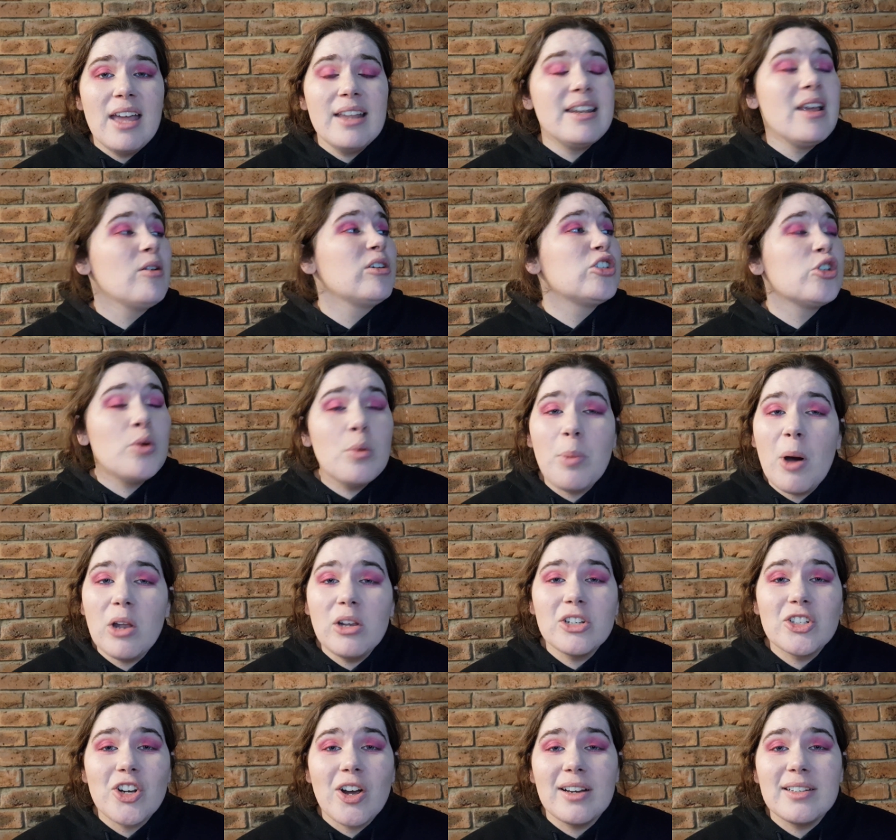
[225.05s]
Now, I do
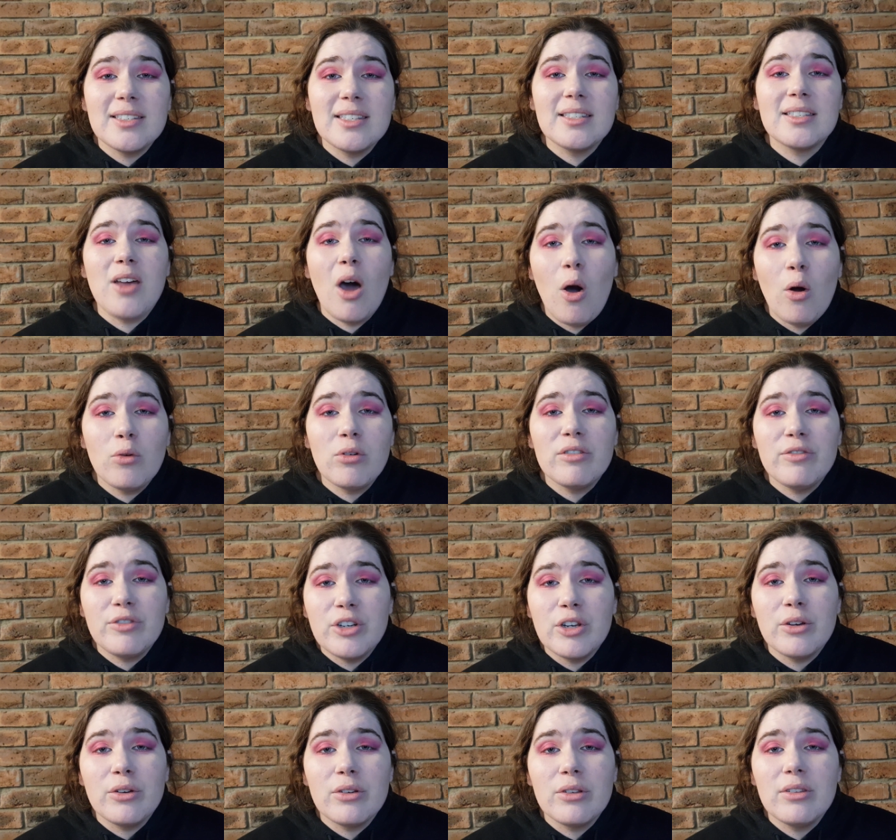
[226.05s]
apologize. This whole
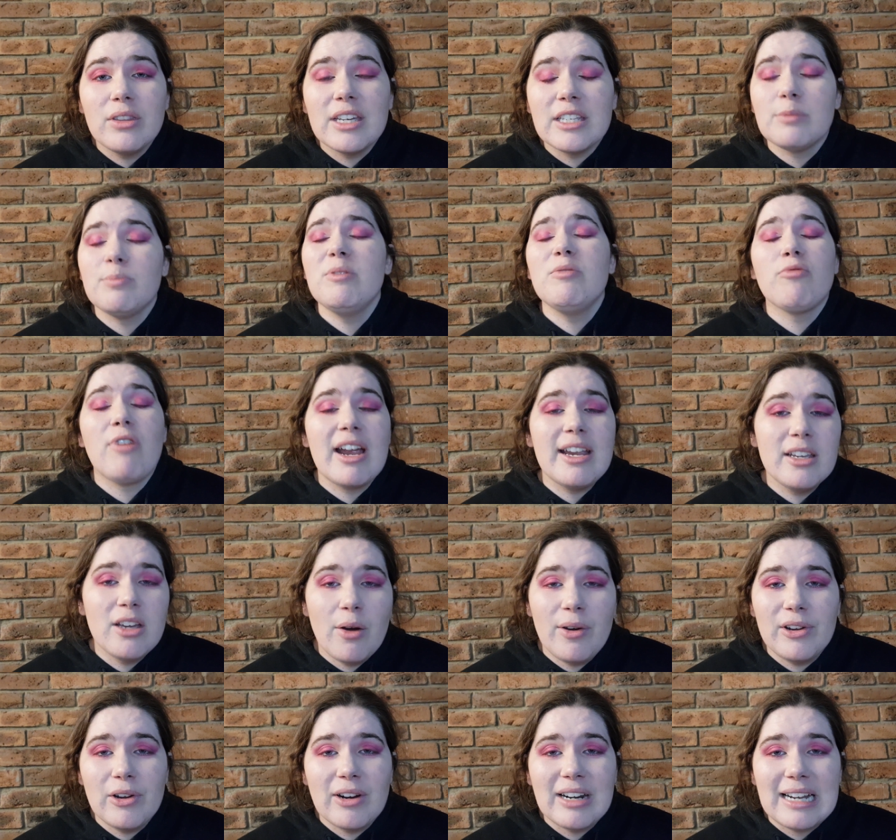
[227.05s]
review, there's been rain
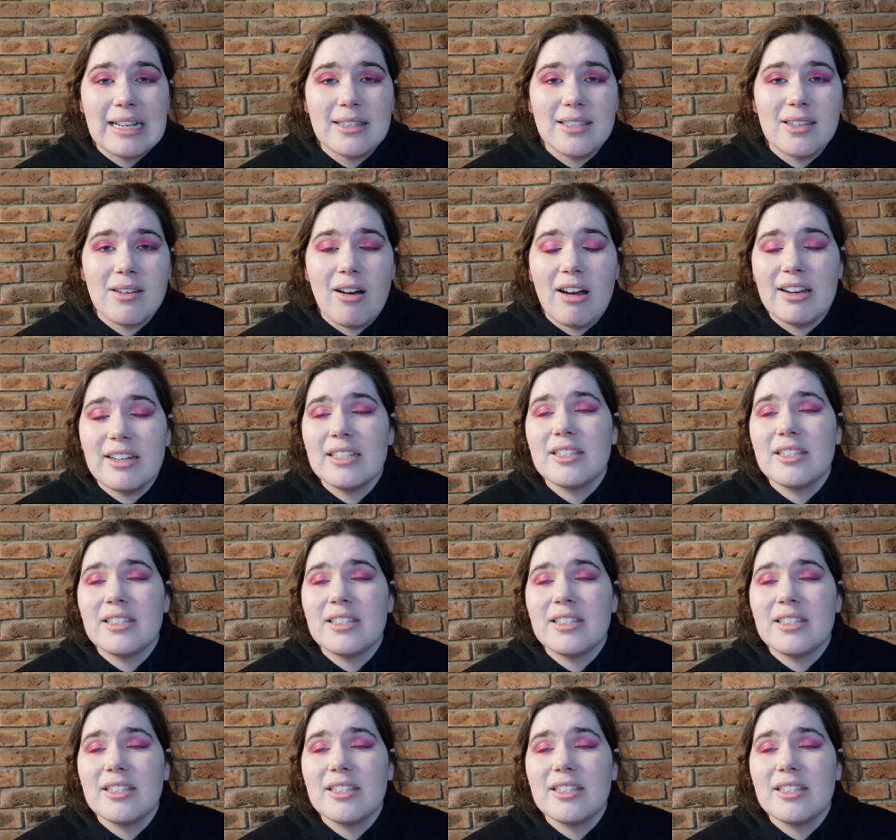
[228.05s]
going on outside.